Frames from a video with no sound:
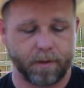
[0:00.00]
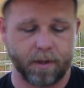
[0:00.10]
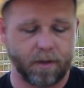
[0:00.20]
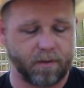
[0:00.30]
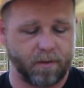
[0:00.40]

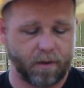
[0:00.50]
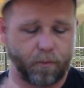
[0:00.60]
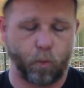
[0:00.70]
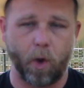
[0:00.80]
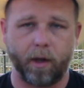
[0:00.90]
This is a
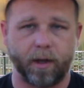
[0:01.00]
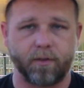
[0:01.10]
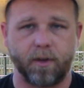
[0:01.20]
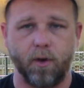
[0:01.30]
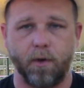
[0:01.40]
well
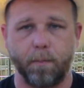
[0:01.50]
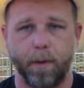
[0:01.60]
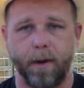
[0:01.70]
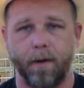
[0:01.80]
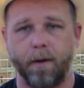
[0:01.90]
executed
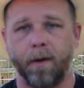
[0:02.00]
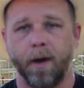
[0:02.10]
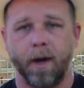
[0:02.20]
beer,